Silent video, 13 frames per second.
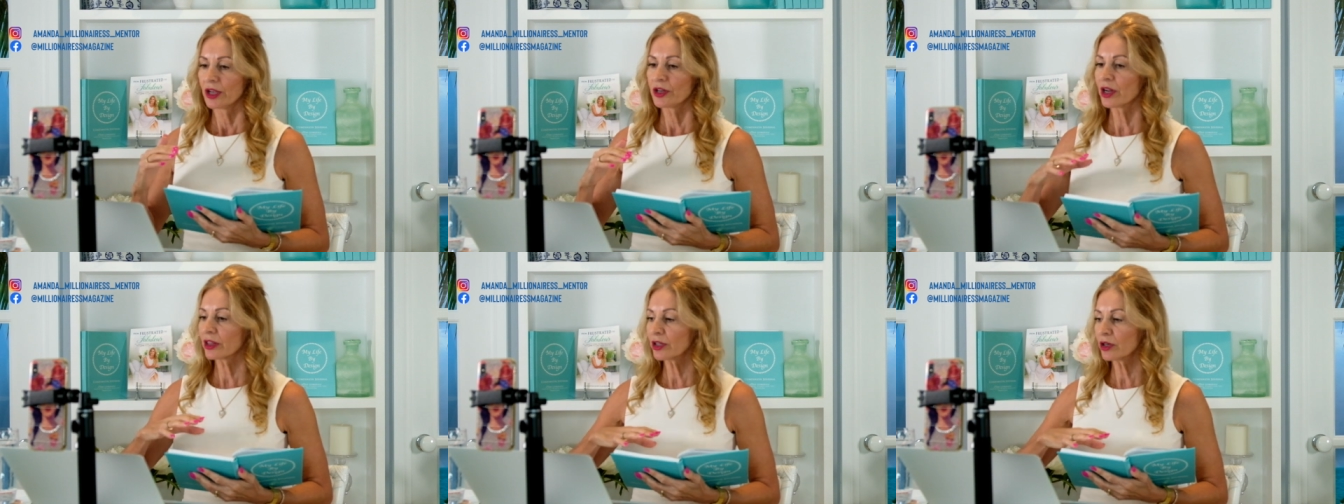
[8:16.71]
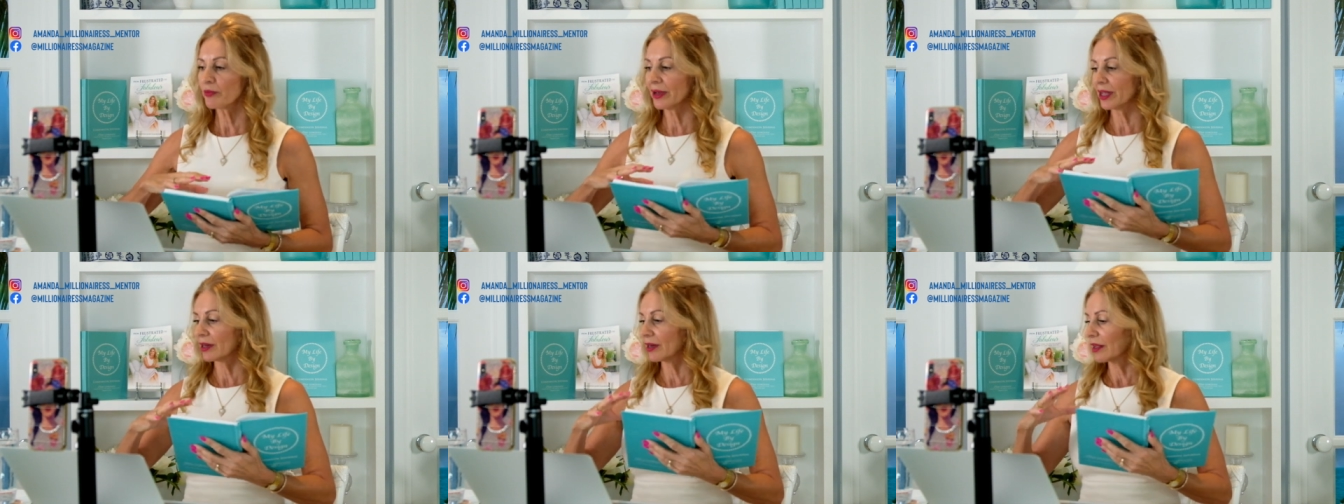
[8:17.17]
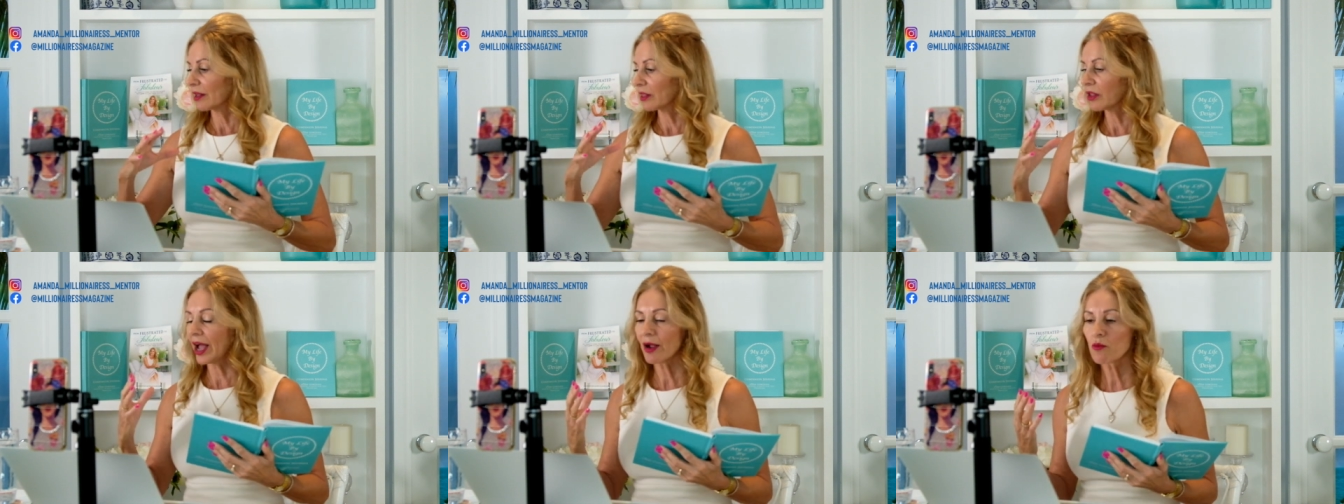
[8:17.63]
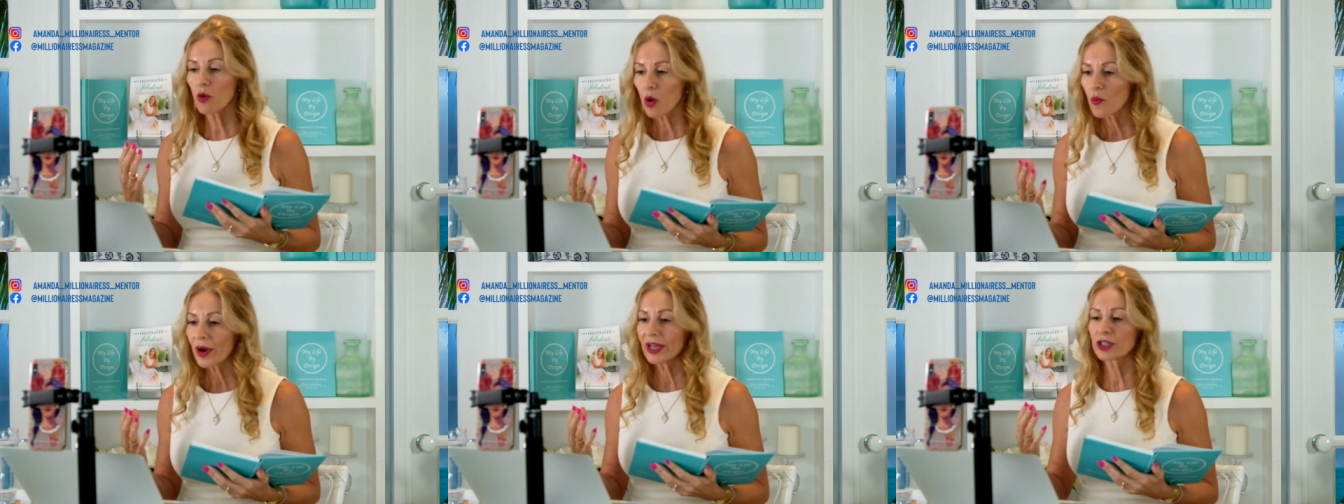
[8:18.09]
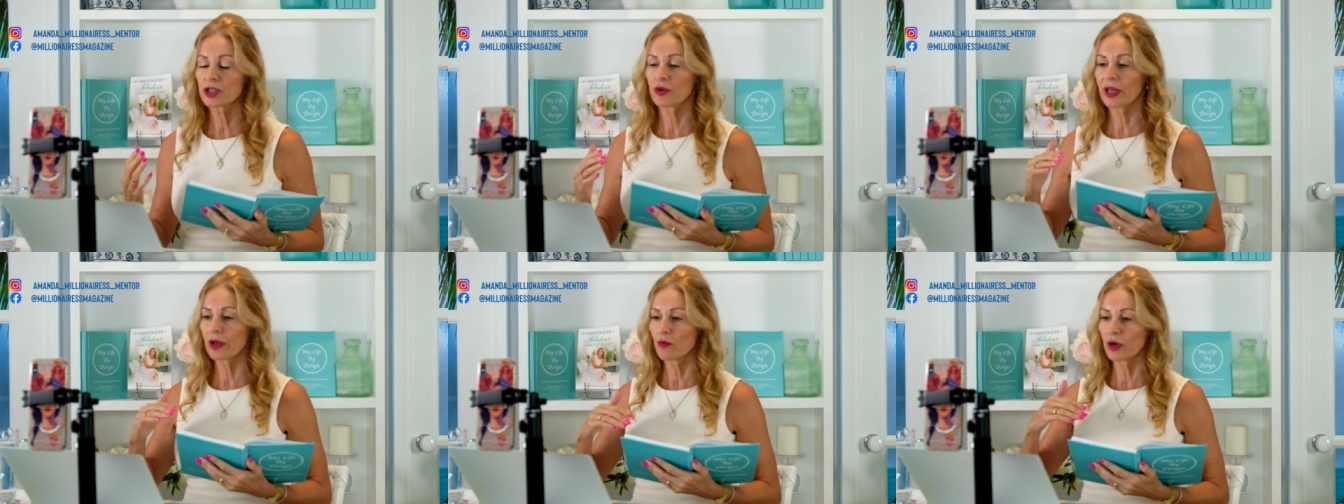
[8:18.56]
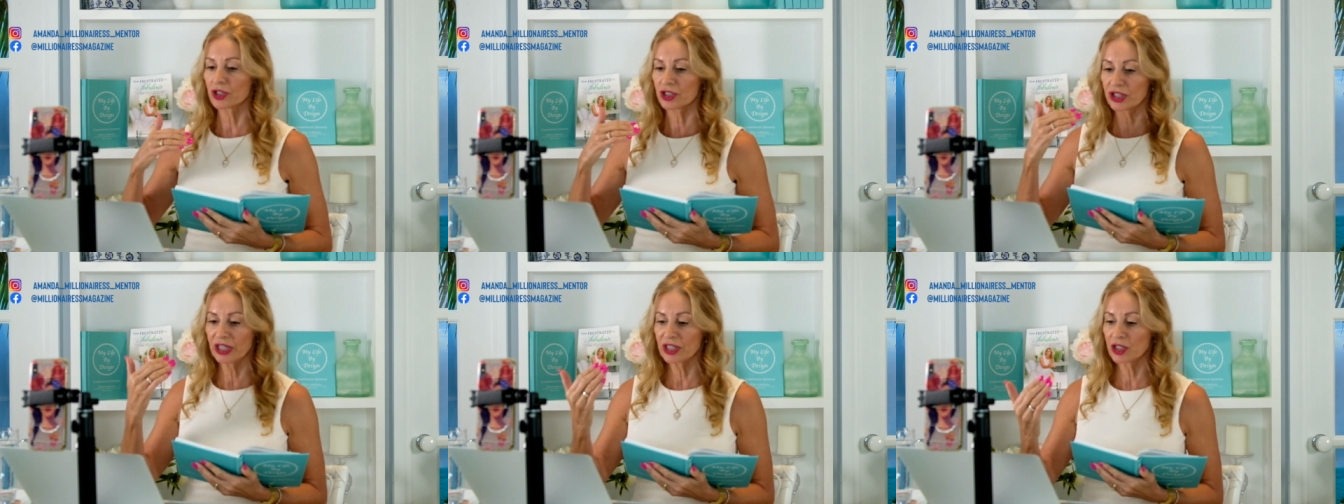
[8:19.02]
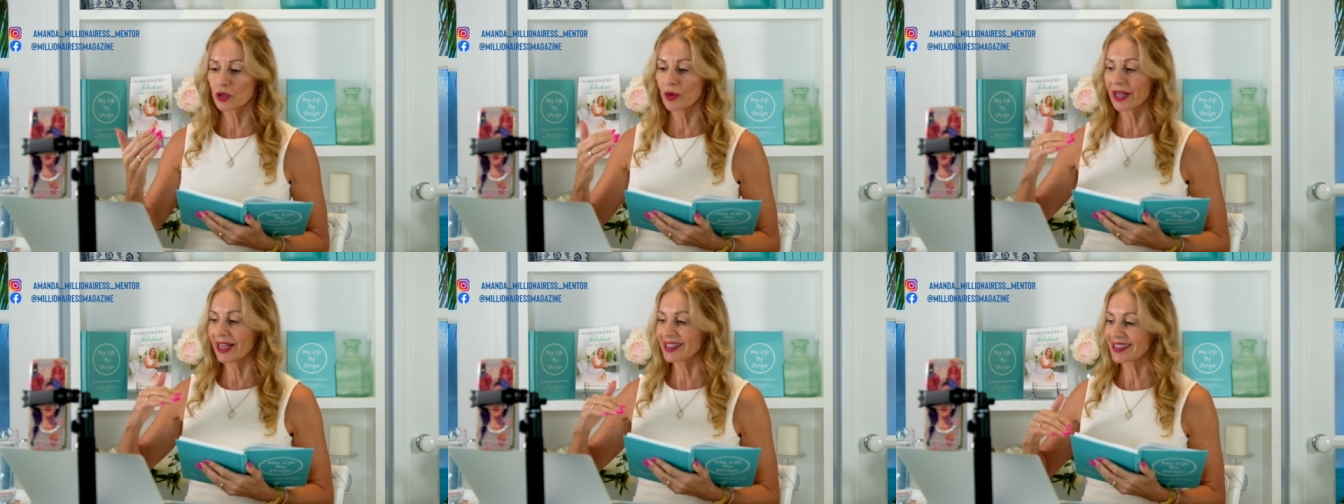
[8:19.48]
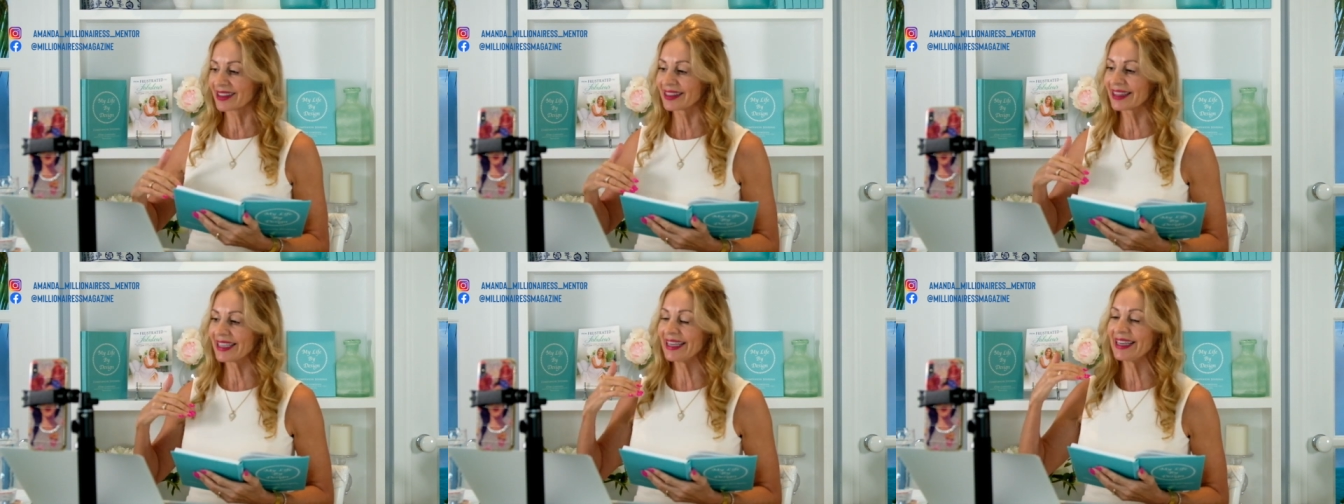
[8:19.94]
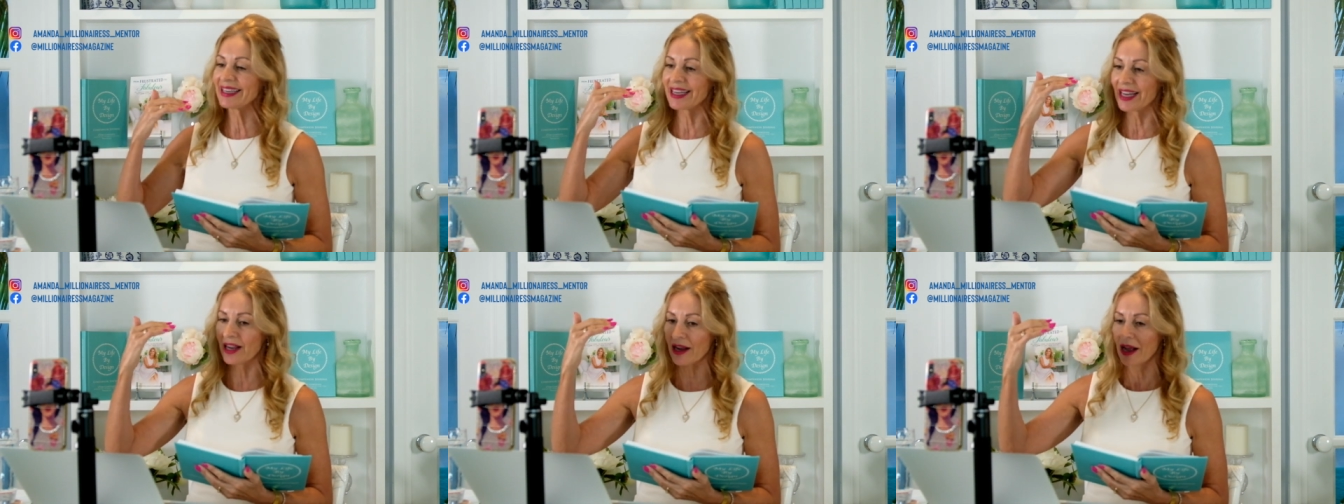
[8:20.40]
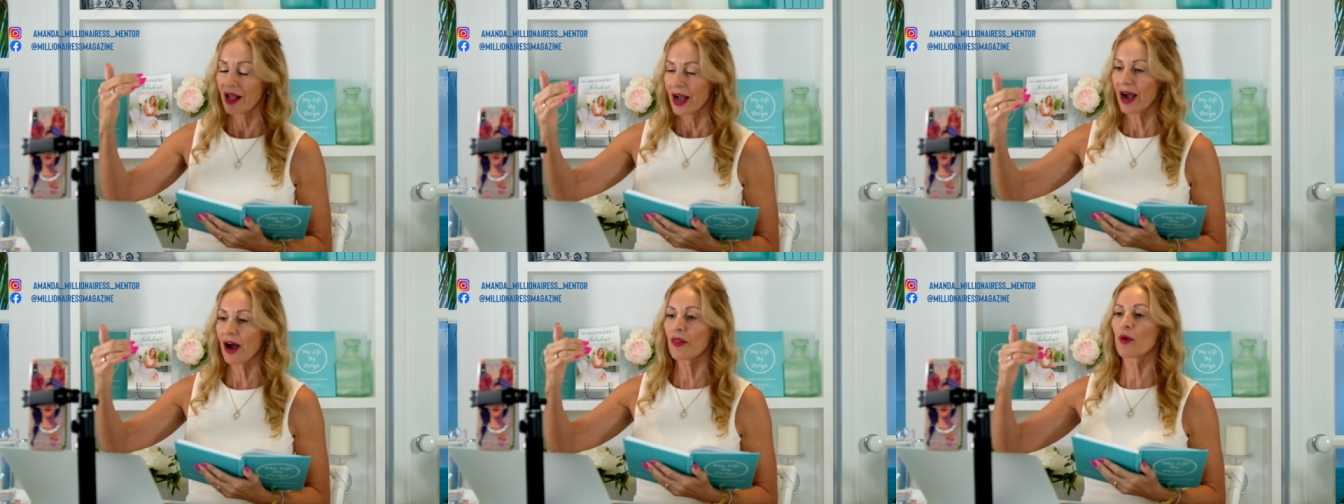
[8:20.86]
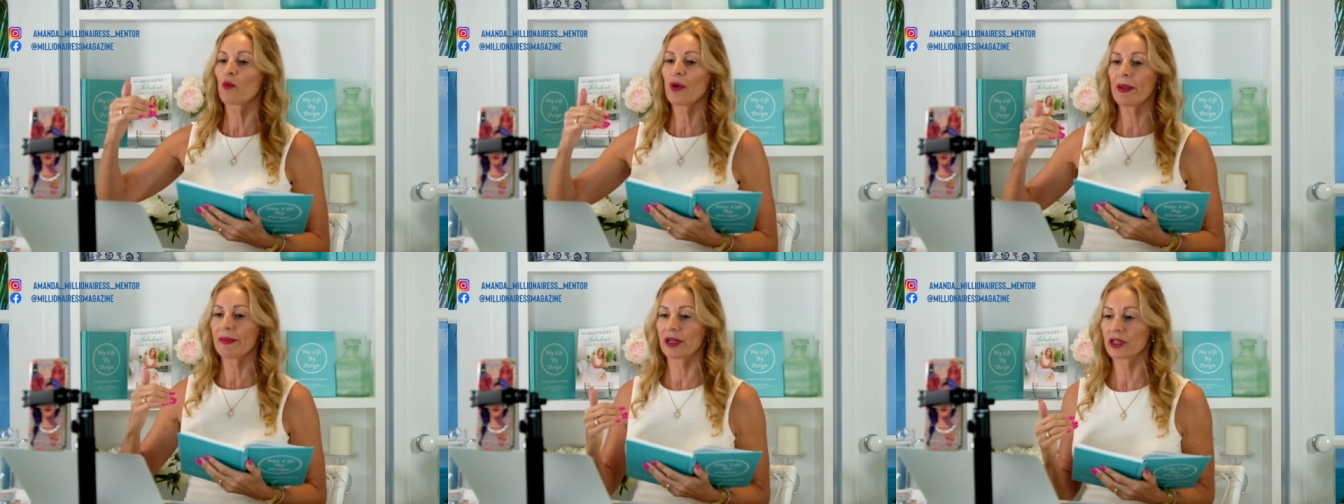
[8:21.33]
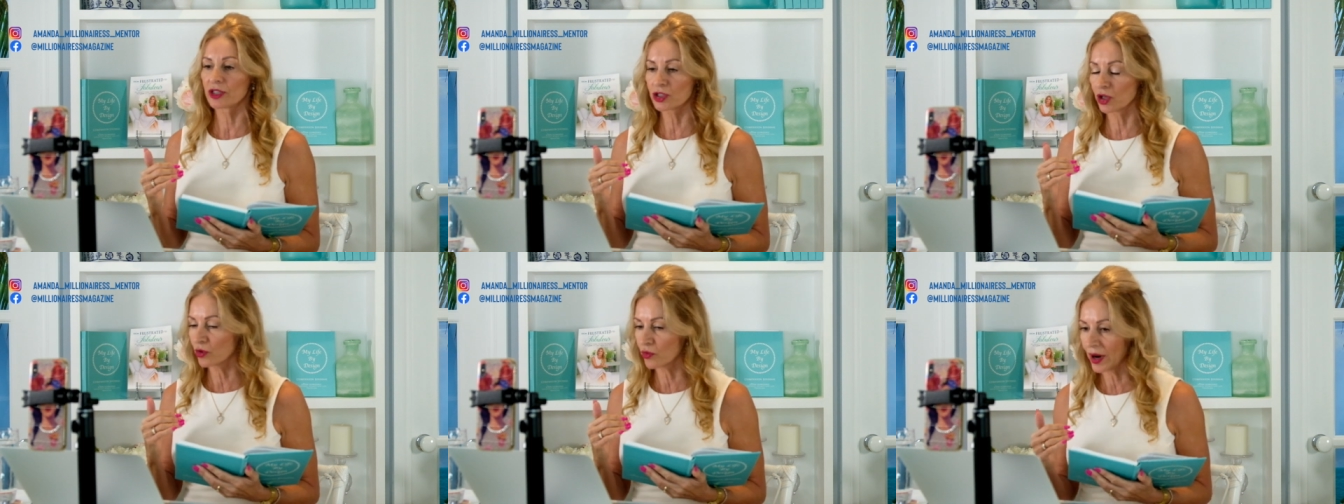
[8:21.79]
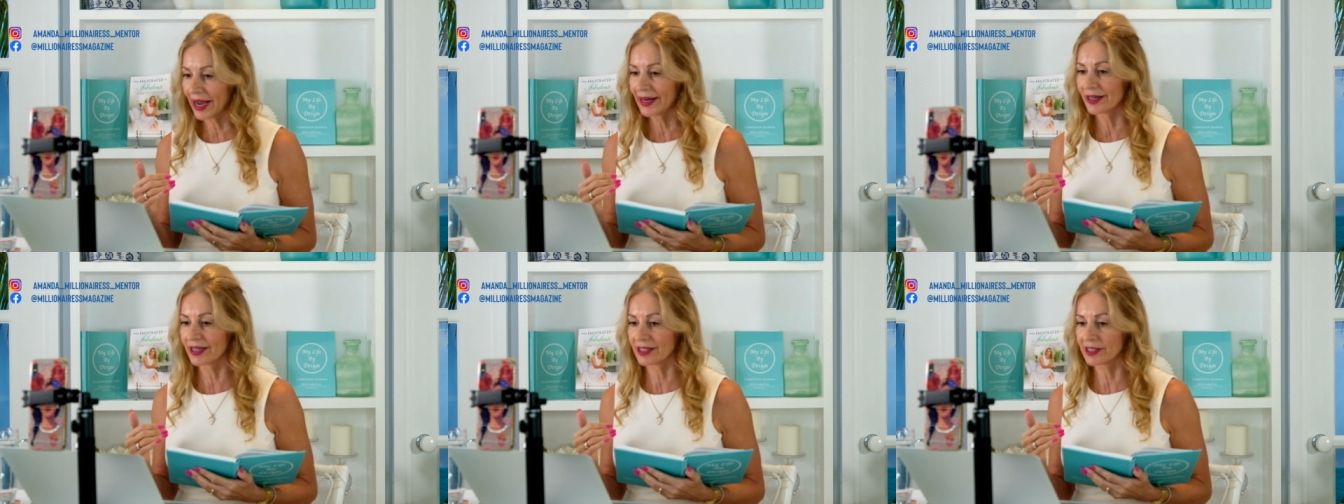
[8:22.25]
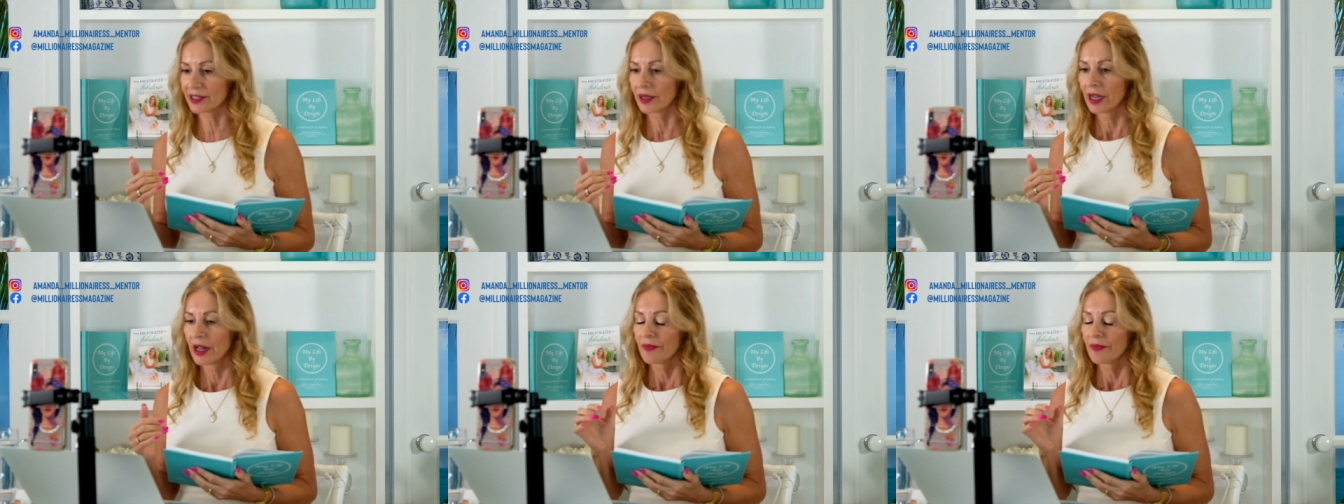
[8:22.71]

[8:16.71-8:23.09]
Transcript: You know, a little bit like what we're doing and what she's doing is leading other women to greatness.